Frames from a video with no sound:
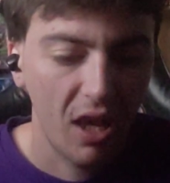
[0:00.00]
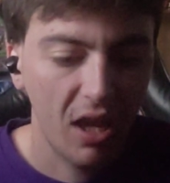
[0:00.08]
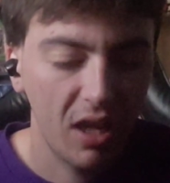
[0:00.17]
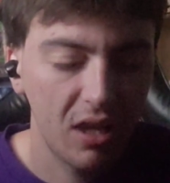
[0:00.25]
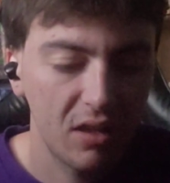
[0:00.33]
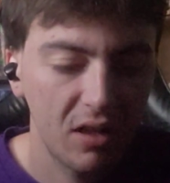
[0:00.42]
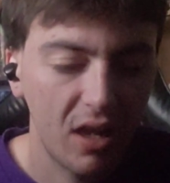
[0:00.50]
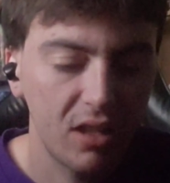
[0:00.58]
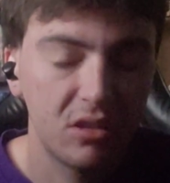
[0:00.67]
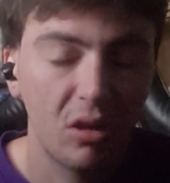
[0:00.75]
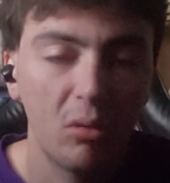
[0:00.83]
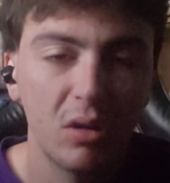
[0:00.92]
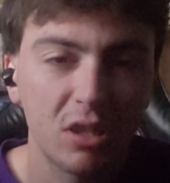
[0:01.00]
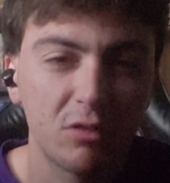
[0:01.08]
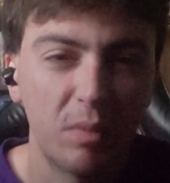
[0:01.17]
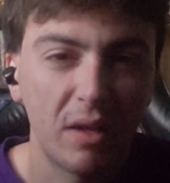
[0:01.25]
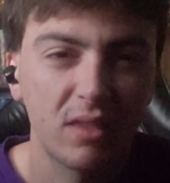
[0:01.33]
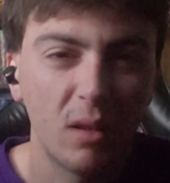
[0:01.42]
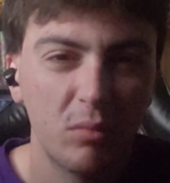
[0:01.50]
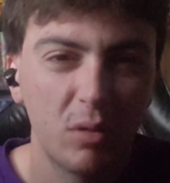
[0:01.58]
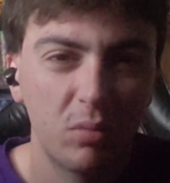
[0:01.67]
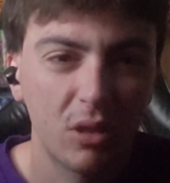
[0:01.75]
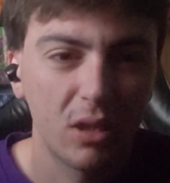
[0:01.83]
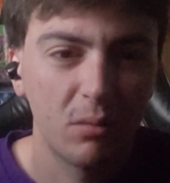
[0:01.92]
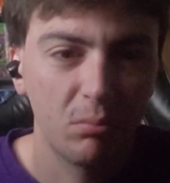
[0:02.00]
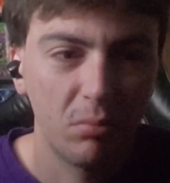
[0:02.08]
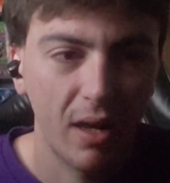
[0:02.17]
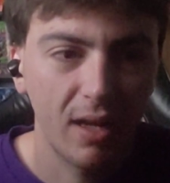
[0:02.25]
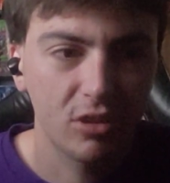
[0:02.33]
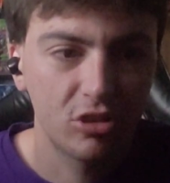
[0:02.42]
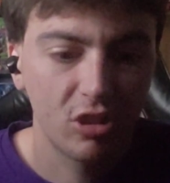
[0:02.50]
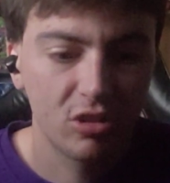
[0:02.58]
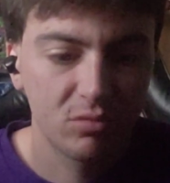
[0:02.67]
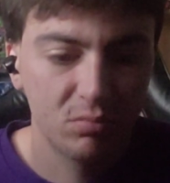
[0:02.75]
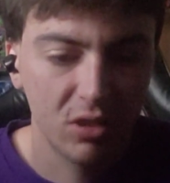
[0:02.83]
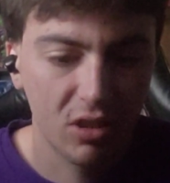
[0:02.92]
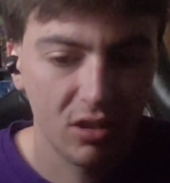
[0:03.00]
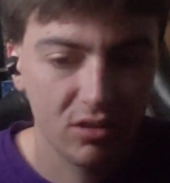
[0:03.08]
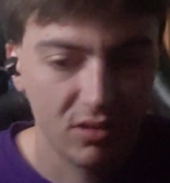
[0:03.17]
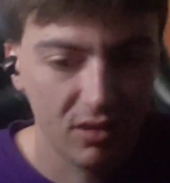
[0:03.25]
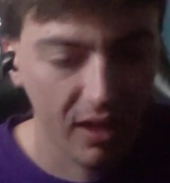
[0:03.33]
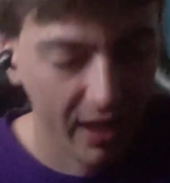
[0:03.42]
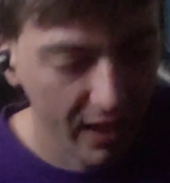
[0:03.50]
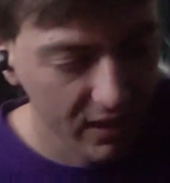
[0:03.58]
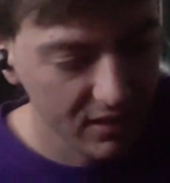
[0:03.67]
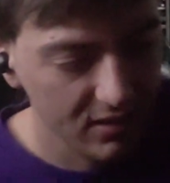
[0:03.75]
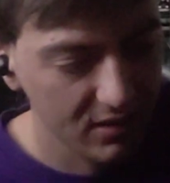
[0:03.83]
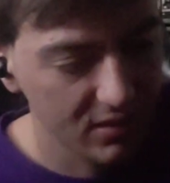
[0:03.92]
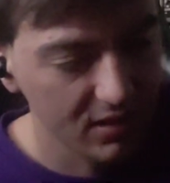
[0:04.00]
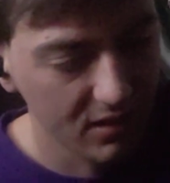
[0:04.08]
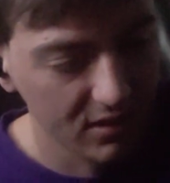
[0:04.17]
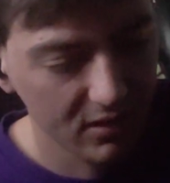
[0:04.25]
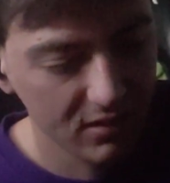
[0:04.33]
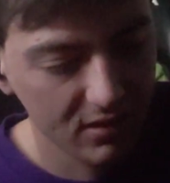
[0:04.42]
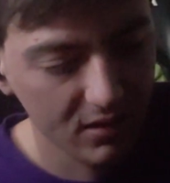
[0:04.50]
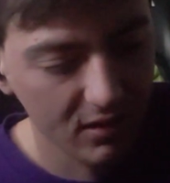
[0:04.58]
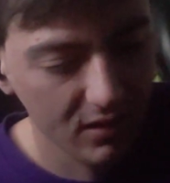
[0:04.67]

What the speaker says: And I don't expect them to bring him back just because last season's